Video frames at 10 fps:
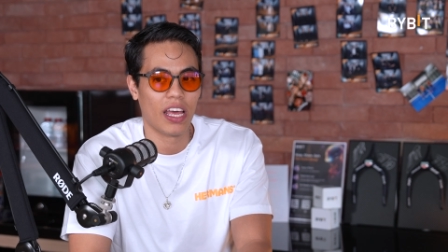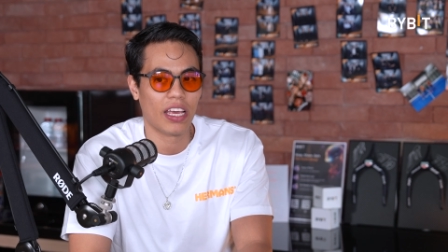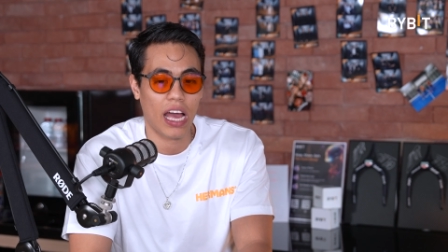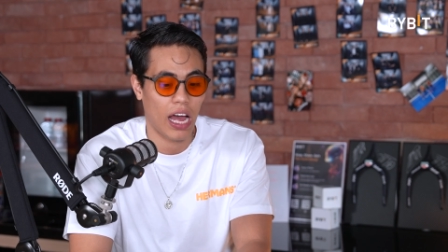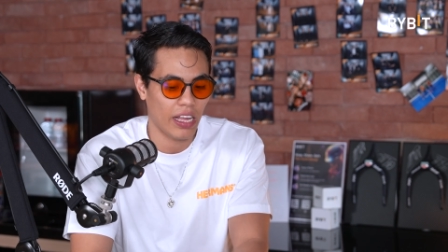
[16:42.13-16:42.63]

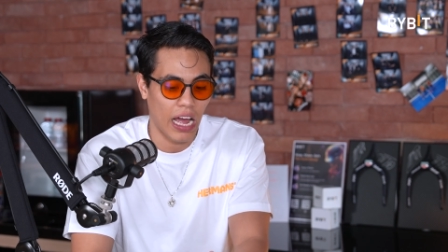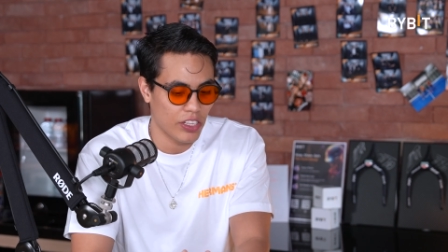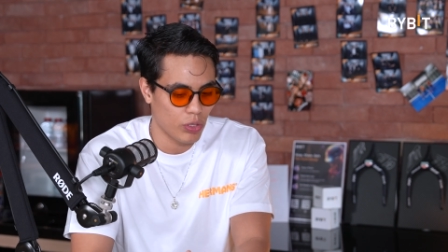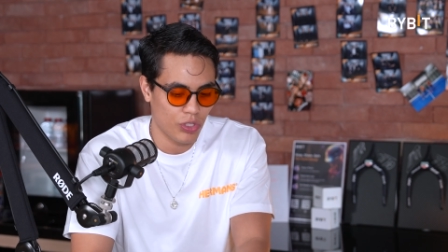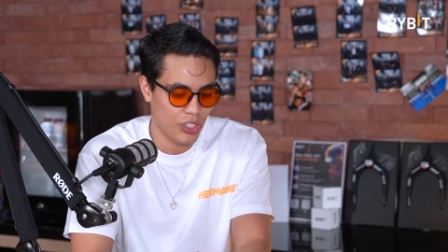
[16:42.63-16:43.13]
Like
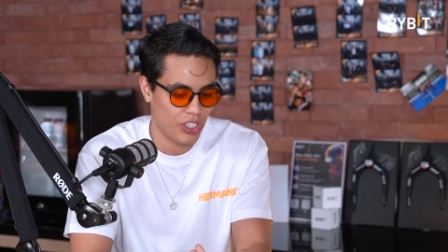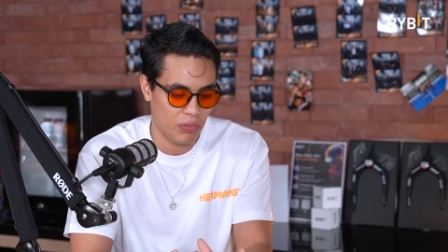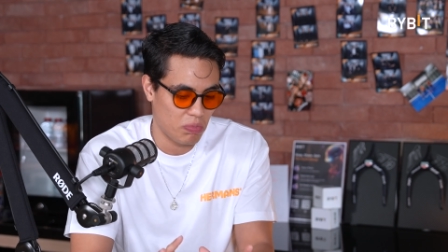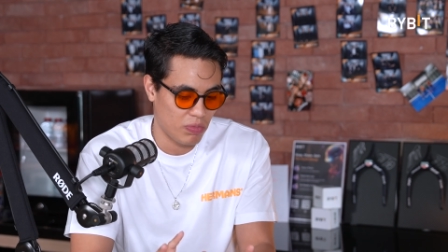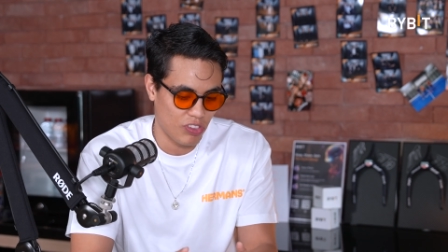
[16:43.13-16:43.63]
I do
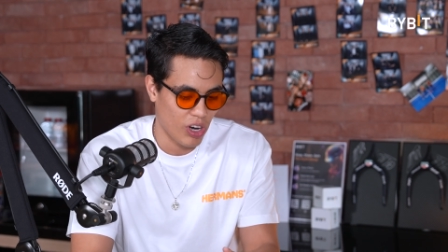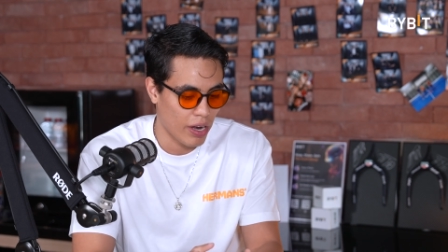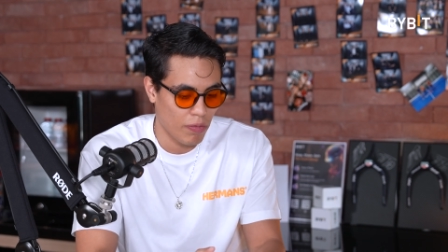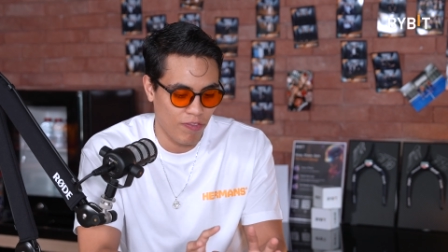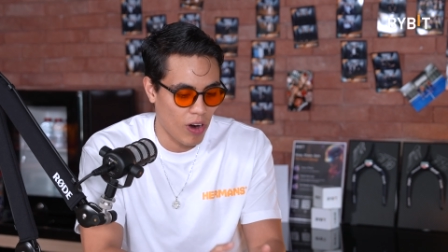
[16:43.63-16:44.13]

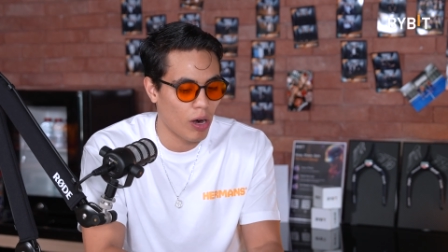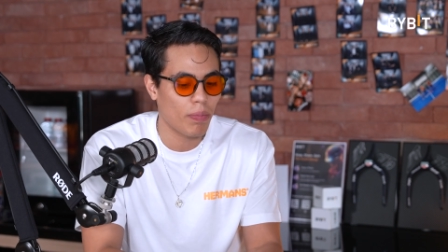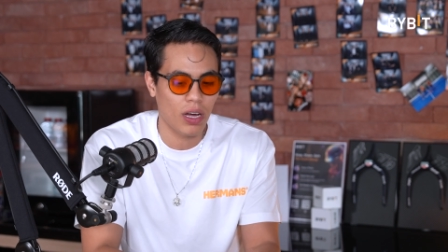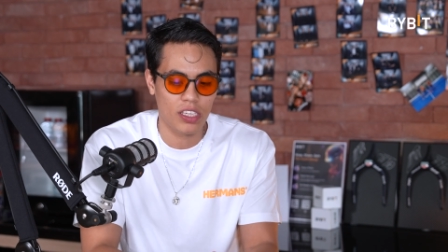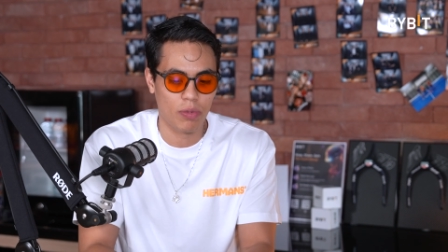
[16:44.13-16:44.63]
try to
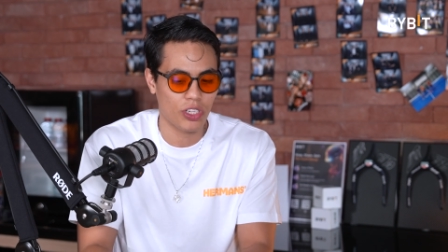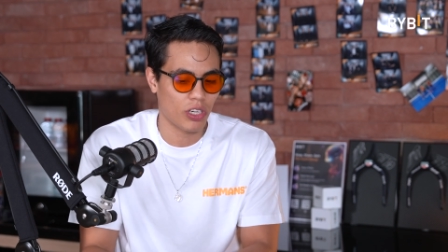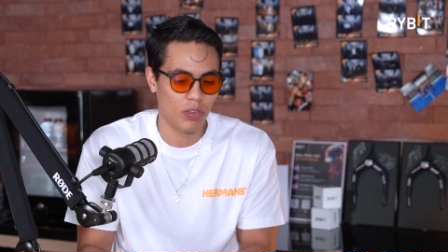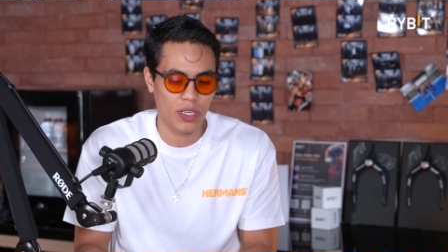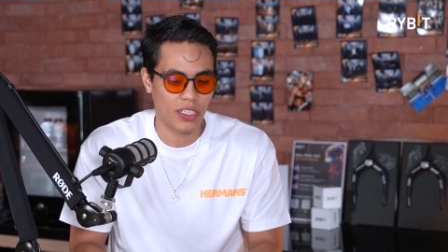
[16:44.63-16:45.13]
farm as much
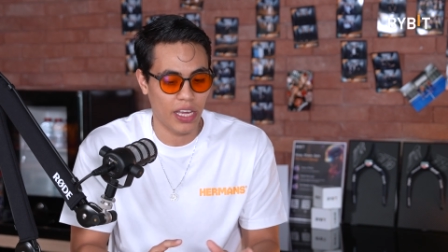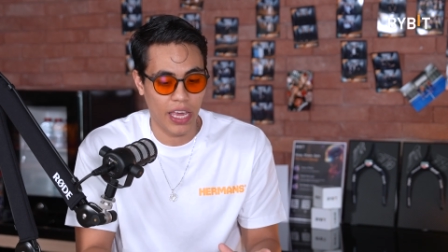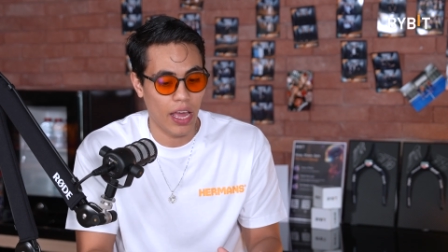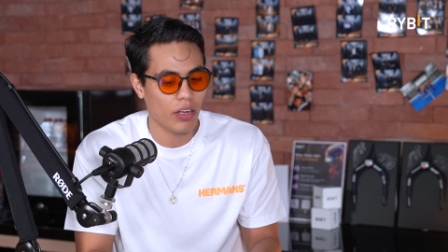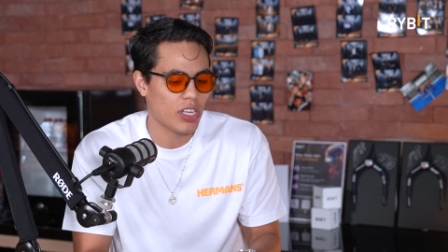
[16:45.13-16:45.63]
airdrops as I
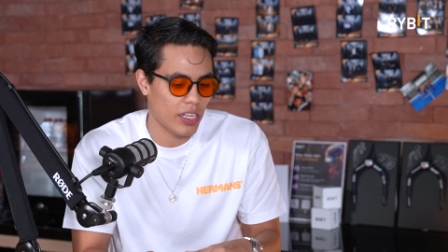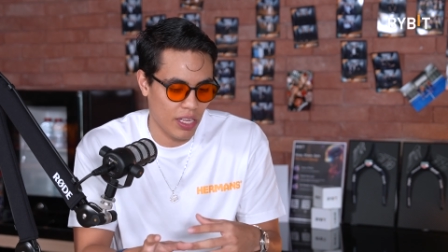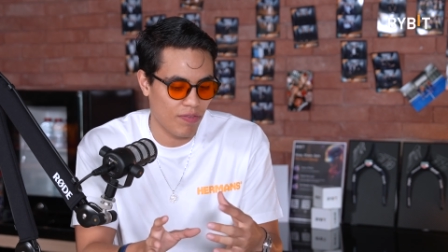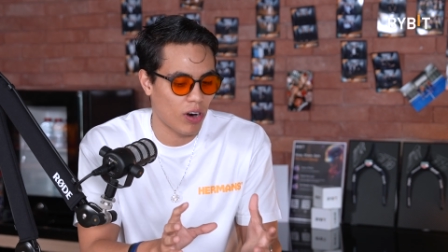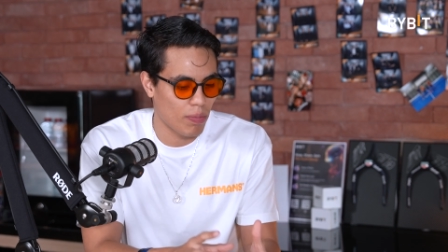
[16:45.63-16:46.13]
can because I
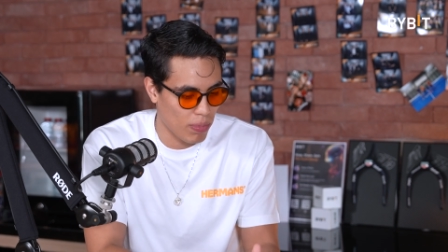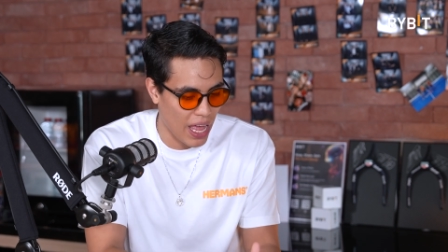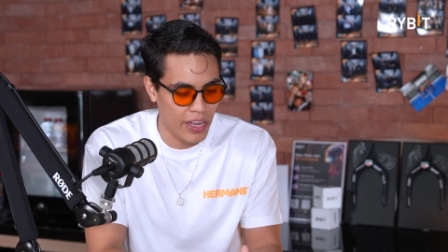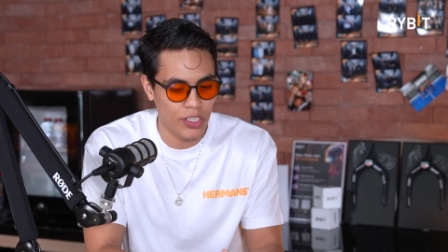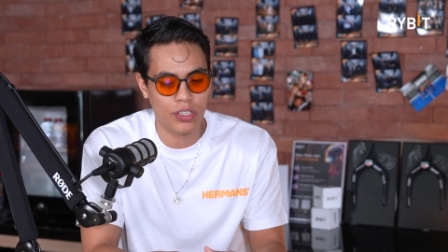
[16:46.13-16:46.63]
did farm
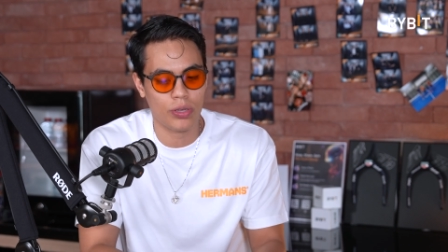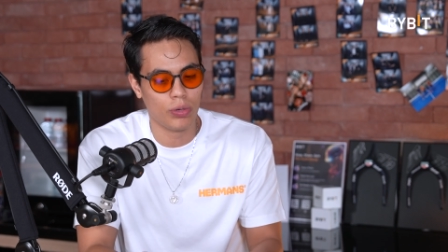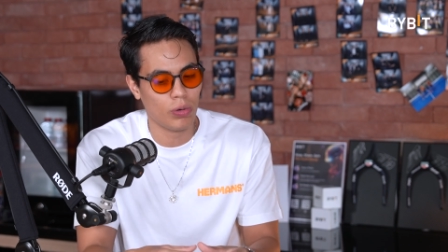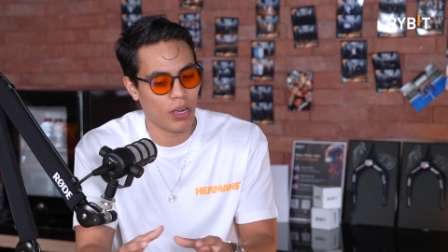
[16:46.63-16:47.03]
Blast too.